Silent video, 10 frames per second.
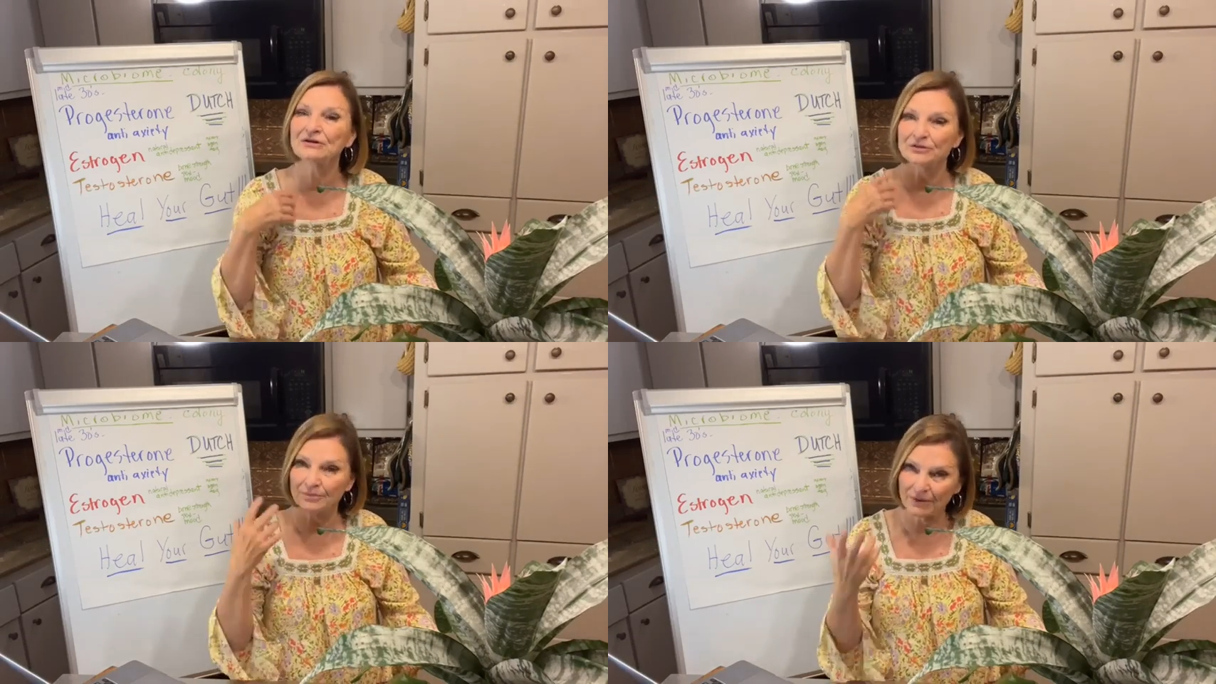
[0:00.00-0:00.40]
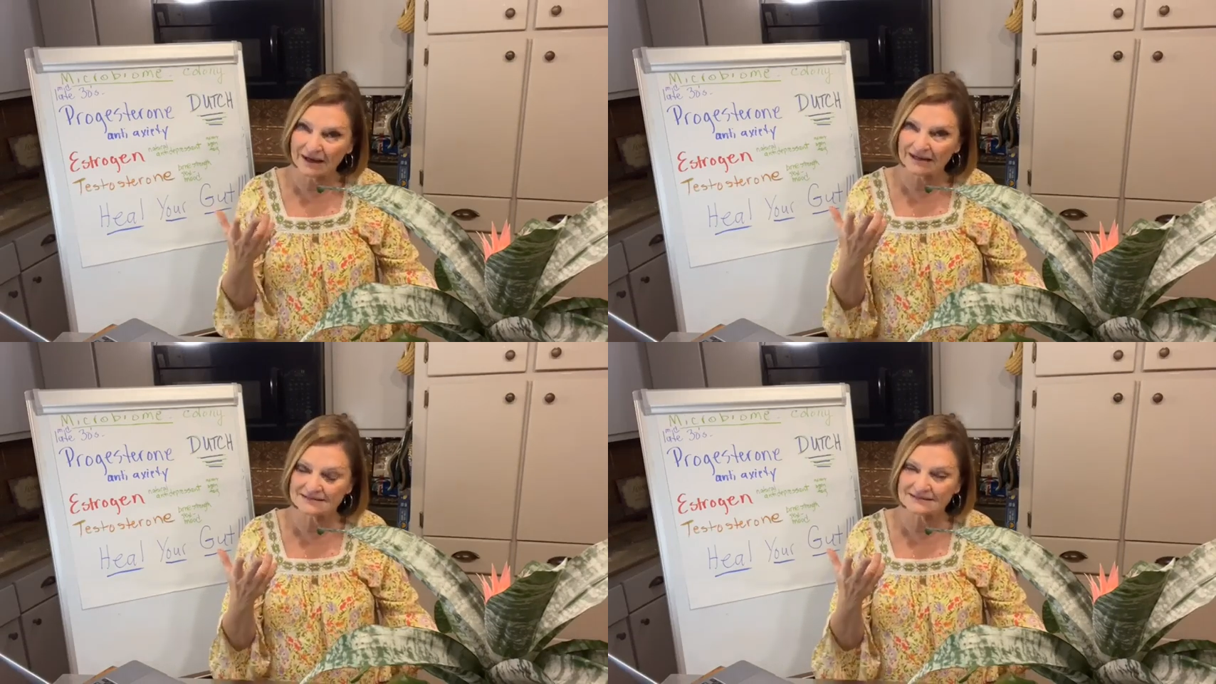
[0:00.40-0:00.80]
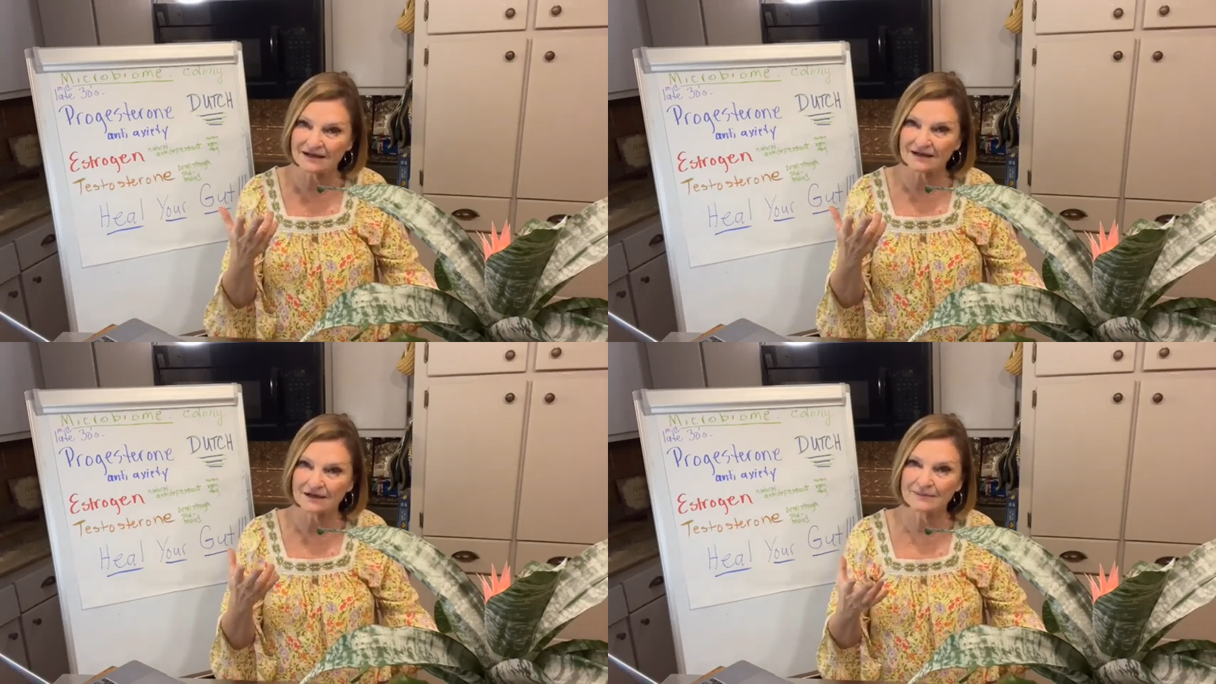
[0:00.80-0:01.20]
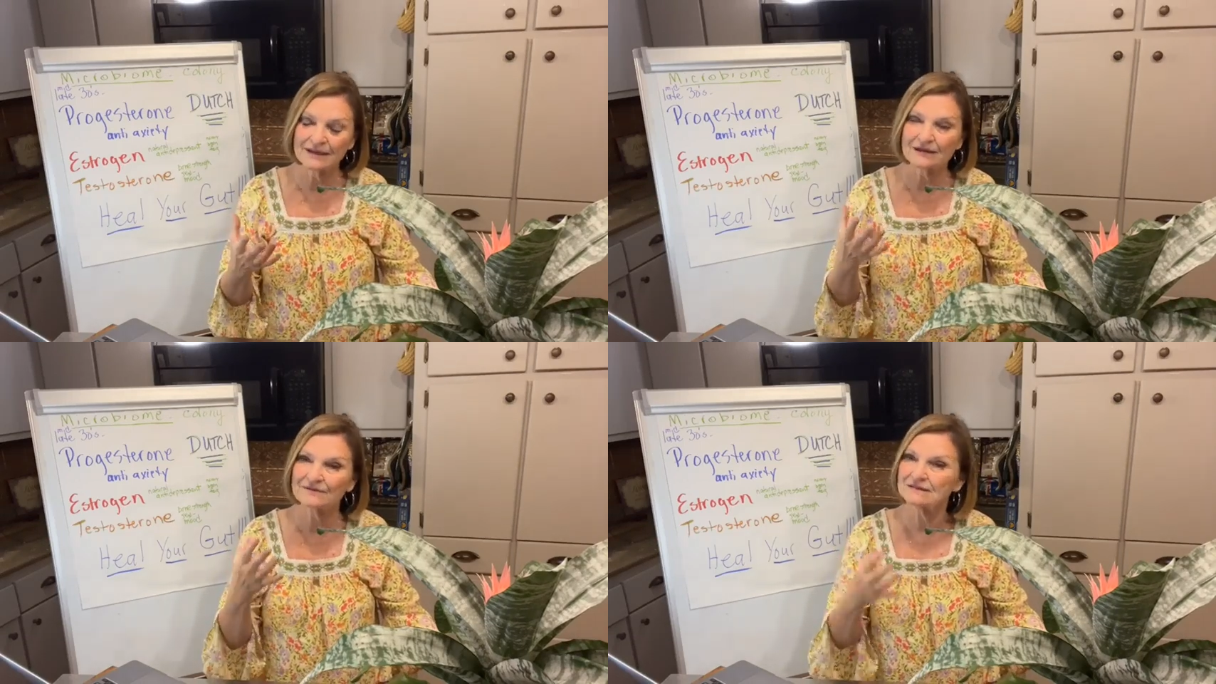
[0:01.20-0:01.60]
and your brain is not going to
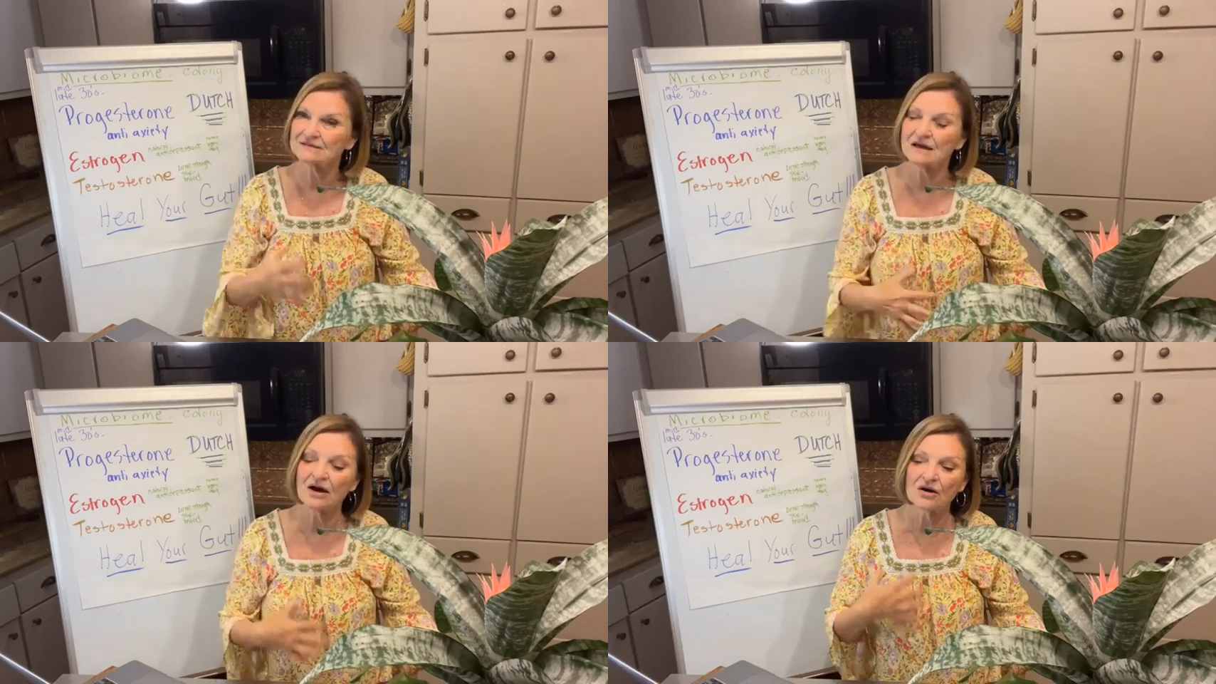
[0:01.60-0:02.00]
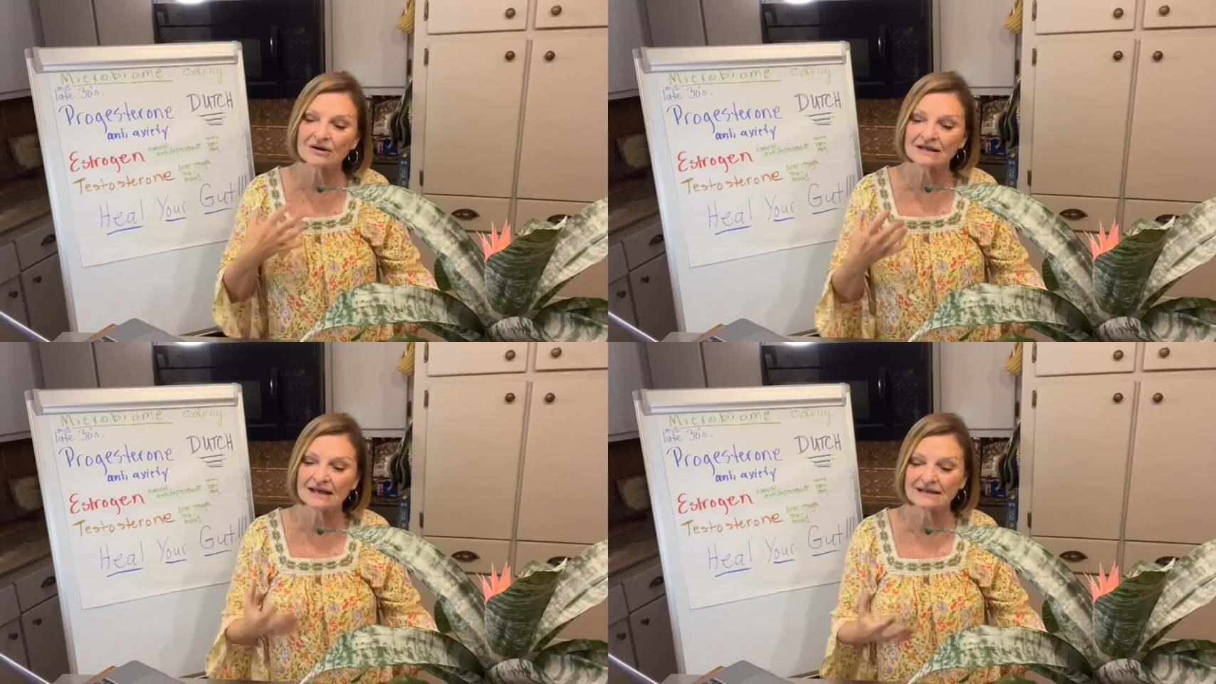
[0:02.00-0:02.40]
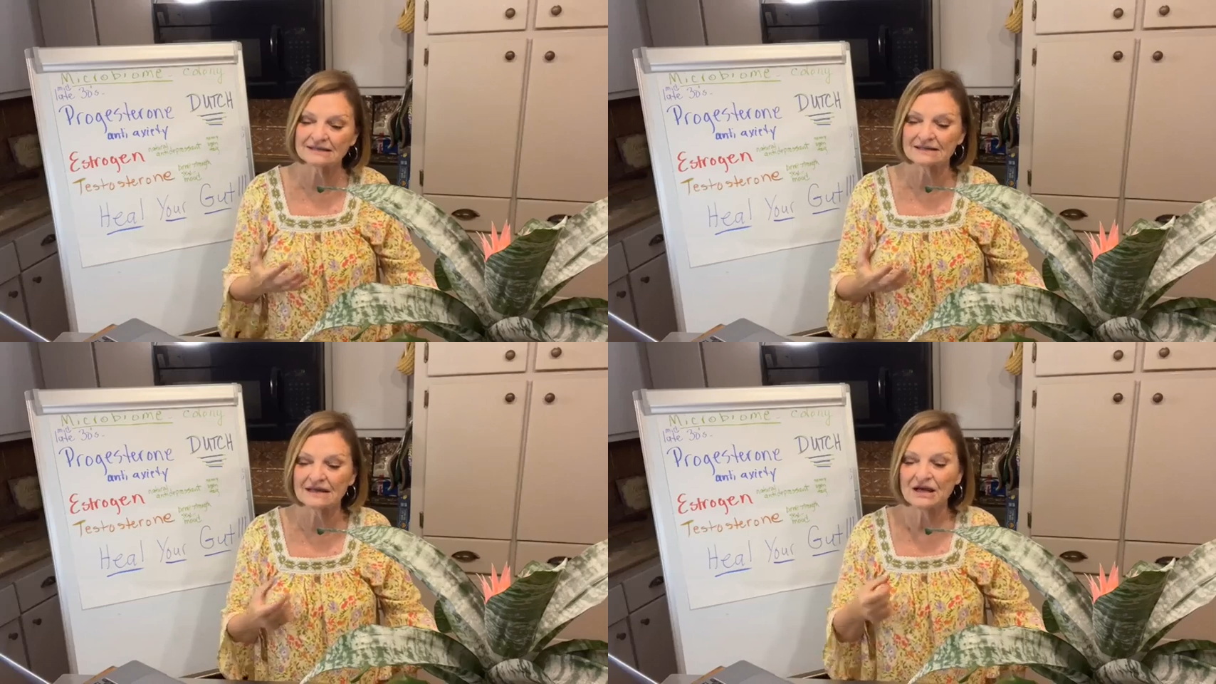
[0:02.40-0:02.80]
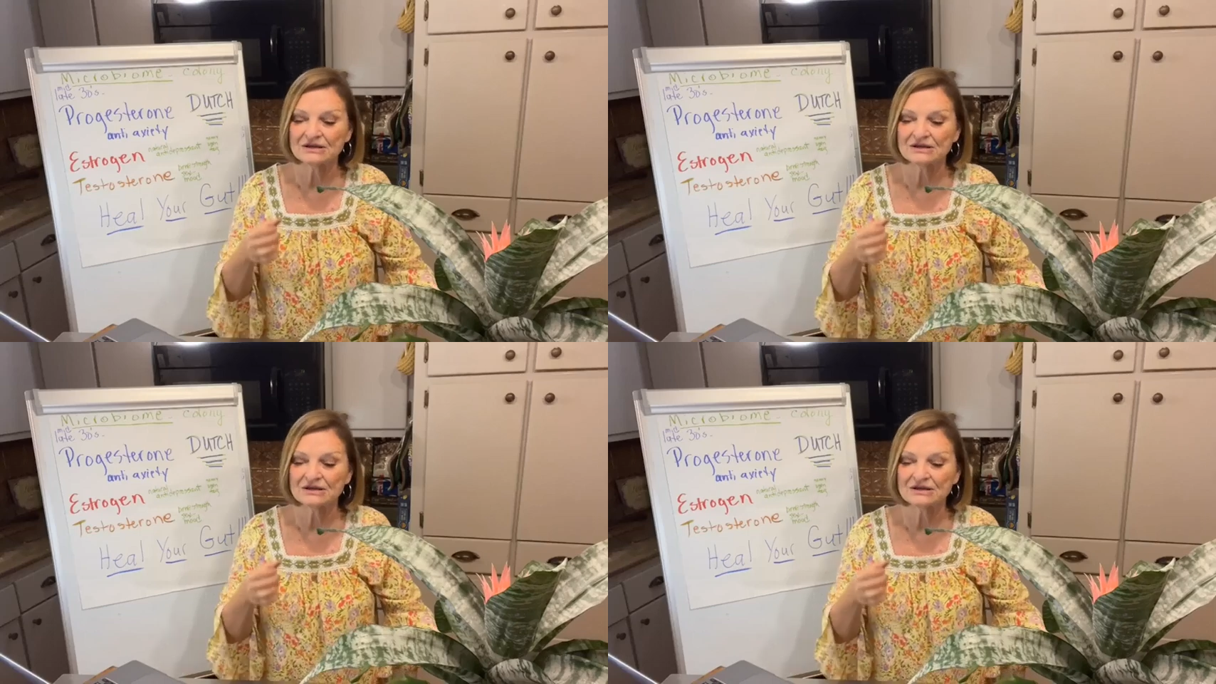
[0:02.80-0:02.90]
be healthy. It's all connected.